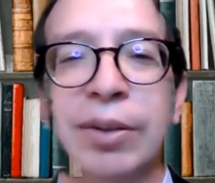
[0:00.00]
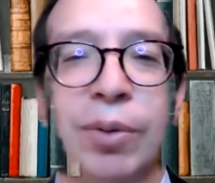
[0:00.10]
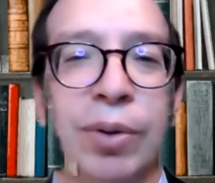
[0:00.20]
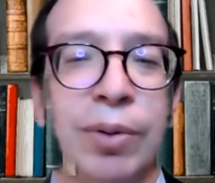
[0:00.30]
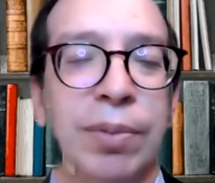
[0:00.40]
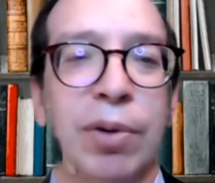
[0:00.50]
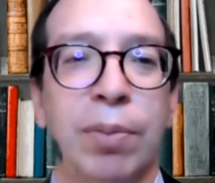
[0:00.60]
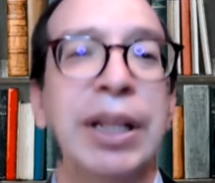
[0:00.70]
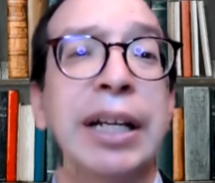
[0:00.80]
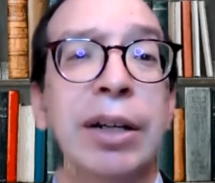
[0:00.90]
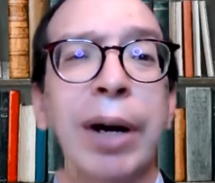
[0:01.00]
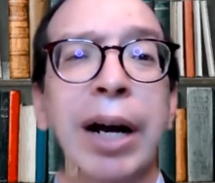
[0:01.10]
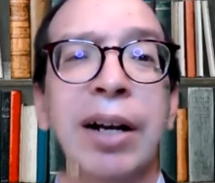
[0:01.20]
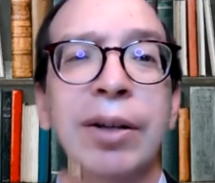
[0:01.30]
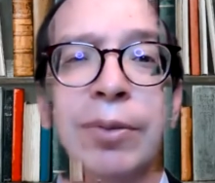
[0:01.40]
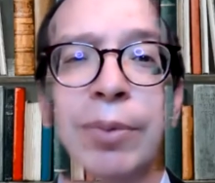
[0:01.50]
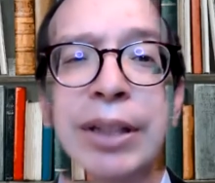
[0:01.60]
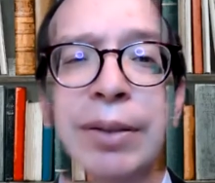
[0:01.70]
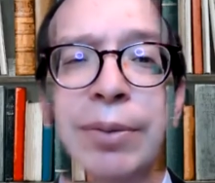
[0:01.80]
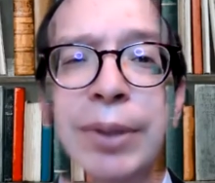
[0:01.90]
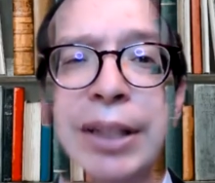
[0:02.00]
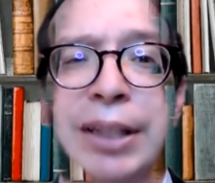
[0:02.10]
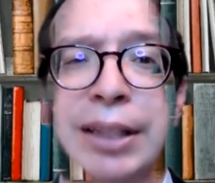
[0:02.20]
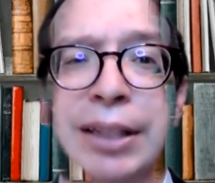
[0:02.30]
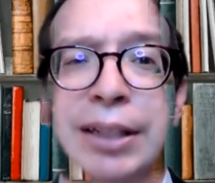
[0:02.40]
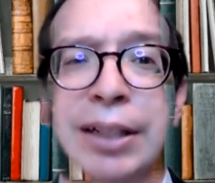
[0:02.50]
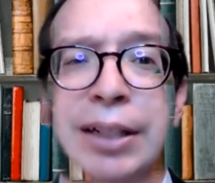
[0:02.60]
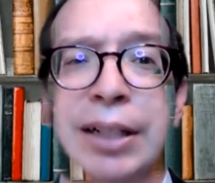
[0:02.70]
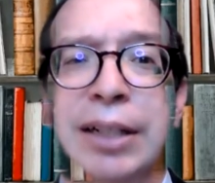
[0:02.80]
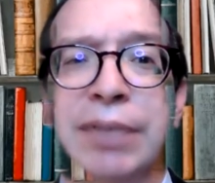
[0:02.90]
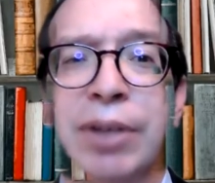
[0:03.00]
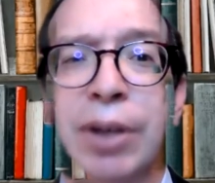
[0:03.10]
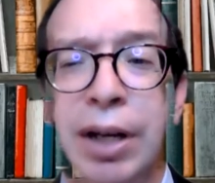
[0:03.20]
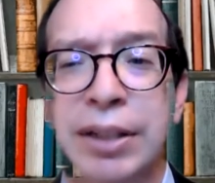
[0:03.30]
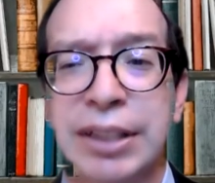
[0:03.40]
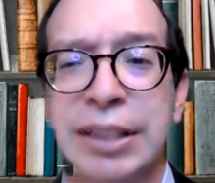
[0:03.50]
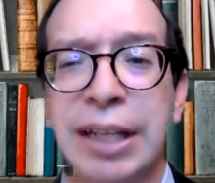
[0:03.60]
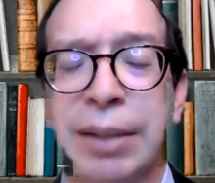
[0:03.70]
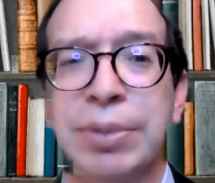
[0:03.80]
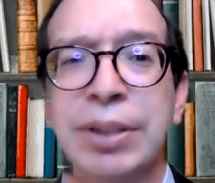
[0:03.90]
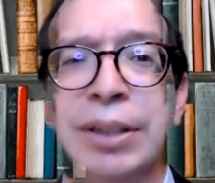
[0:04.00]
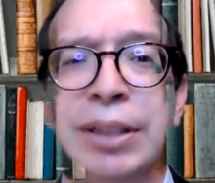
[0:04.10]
or playing around with the kind of concept,